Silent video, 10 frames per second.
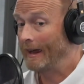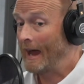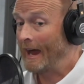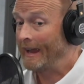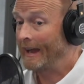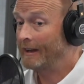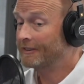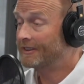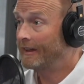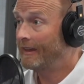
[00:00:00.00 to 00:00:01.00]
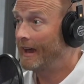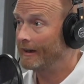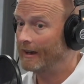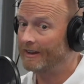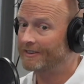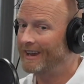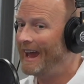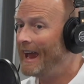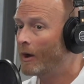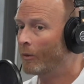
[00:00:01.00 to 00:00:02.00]
I can't even say that. I can say,
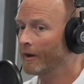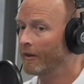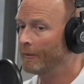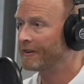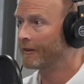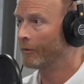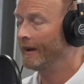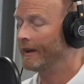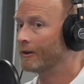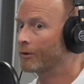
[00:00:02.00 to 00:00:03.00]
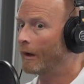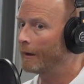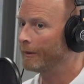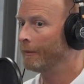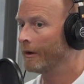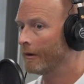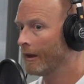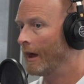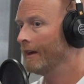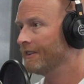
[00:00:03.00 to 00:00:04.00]
hey, I want to go to the beach for the weekend. Crap, let me go
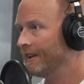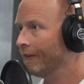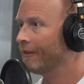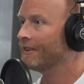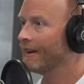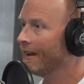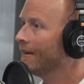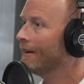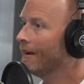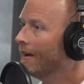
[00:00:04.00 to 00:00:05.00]
online to see if there's any.